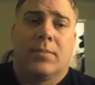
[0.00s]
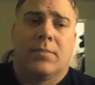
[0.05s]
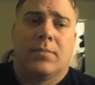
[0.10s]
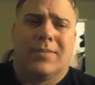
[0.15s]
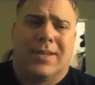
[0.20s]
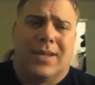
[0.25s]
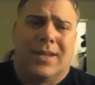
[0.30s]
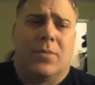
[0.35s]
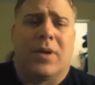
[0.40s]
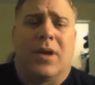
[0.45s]

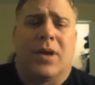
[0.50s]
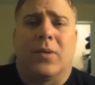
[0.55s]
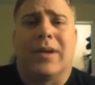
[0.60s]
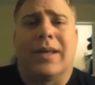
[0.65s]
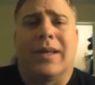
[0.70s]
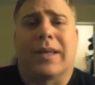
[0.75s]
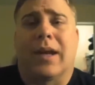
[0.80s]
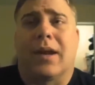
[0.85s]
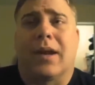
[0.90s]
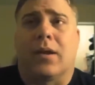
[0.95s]
Nobody
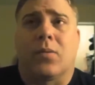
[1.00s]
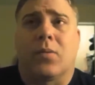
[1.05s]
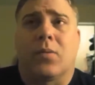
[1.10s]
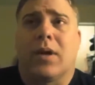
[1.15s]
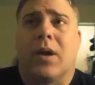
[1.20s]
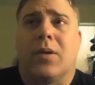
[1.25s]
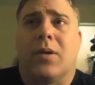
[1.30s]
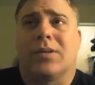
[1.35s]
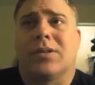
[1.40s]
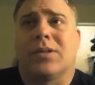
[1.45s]
really cared. We
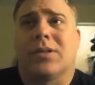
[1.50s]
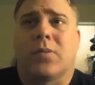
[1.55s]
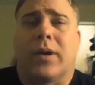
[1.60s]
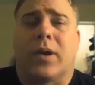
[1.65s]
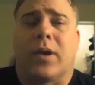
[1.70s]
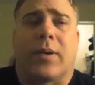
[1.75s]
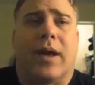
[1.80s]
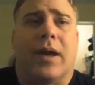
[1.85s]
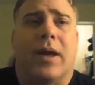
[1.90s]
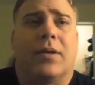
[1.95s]
always just went
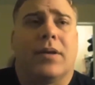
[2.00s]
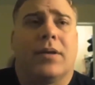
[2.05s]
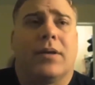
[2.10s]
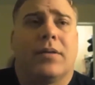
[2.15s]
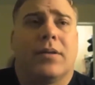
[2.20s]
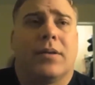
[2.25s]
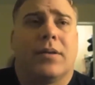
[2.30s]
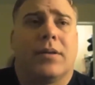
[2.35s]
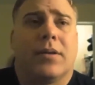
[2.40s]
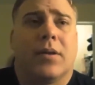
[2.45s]
around it.
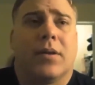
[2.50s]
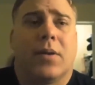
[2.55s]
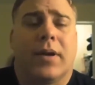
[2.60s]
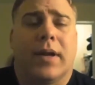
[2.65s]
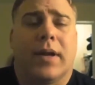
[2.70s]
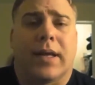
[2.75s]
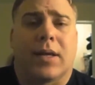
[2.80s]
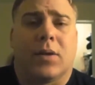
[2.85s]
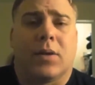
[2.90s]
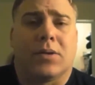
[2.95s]
It wasn't
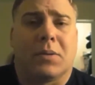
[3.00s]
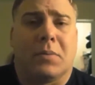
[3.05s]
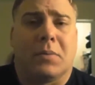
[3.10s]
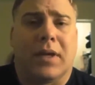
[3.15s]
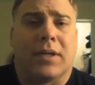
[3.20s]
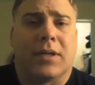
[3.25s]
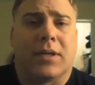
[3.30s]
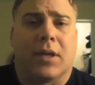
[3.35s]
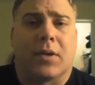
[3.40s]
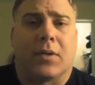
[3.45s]
like it was a
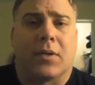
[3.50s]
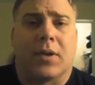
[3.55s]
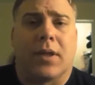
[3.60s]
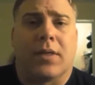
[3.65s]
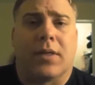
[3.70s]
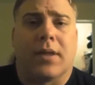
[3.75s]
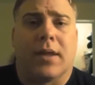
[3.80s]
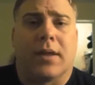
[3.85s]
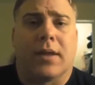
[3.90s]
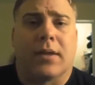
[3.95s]
big deal or
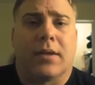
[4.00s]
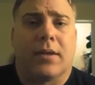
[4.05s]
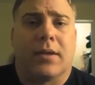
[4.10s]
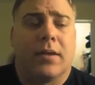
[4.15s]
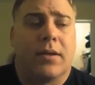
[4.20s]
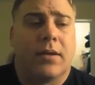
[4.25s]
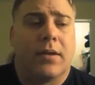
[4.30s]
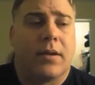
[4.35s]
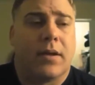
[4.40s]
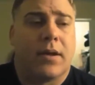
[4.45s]
anything.
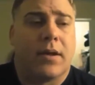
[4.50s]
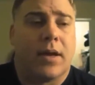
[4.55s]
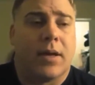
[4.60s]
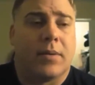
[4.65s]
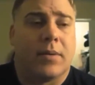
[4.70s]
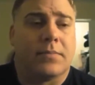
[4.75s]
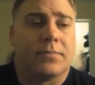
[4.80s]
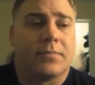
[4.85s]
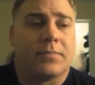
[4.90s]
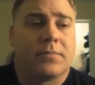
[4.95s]

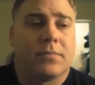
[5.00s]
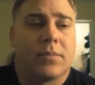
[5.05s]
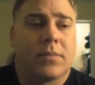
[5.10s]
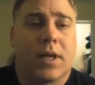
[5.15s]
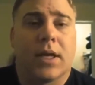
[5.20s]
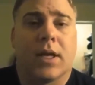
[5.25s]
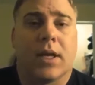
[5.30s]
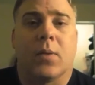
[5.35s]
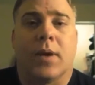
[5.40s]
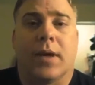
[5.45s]
But
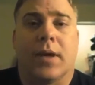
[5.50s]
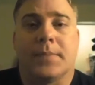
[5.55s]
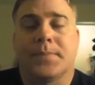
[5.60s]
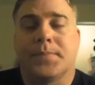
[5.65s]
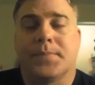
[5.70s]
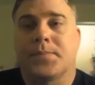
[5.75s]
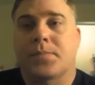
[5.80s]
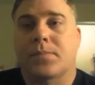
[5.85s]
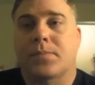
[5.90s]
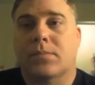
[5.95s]
anyway,
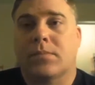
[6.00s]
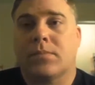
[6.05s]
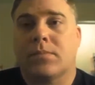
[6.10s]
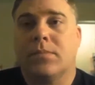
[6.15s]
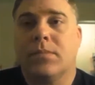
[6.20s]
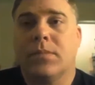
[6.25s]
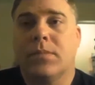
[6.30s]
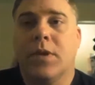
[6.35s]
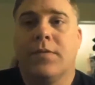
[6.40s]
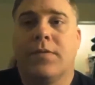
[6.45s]

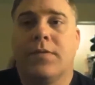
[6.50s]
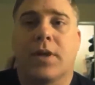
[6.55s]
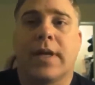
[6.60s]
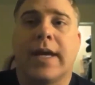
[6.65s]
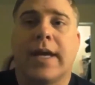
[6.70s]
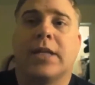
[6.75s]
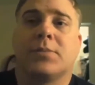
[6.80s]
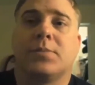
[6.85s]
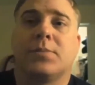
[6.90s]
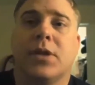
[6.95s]
for the
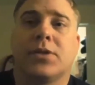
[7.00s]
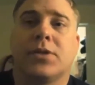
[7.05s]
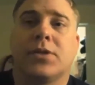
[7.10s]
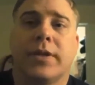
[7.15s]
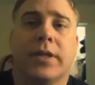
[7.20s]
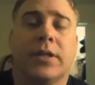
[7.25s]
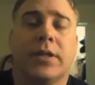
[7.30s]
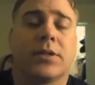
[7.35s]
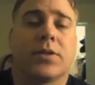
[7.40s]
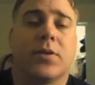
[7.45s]
last picture,
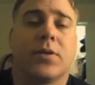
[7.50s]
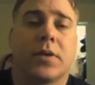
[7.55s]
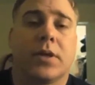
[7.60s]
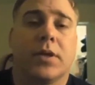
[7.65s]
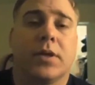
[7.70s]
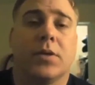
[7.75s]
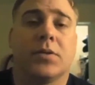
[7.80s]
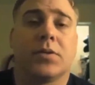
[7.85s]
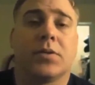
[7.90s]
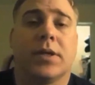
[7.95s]
he looks over at
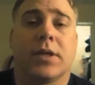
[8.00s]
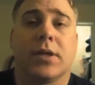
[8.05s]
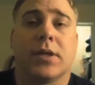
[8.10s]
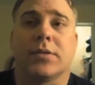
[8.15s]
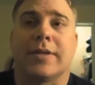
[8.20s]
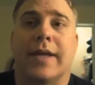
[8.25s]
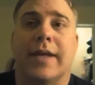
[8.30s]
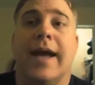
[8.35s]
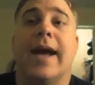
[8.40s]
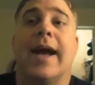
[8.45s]
the noose and he
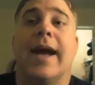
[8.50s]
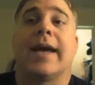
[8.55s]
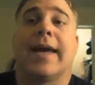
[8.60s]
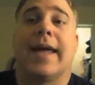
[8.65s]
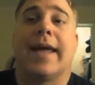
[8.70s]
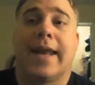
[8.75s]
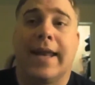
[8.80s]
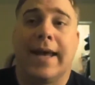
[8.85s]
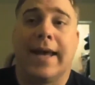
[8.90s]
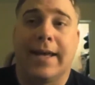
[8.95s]
goes, "I
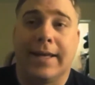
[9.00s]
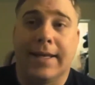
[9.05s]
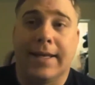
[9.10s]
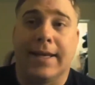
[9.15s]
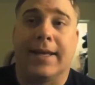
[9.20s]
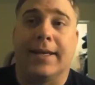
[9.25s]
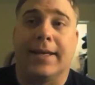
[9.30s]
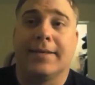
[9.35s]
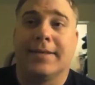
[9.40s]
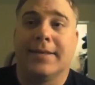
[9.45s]
got an
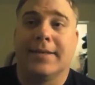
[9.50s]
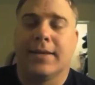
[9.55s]
idea."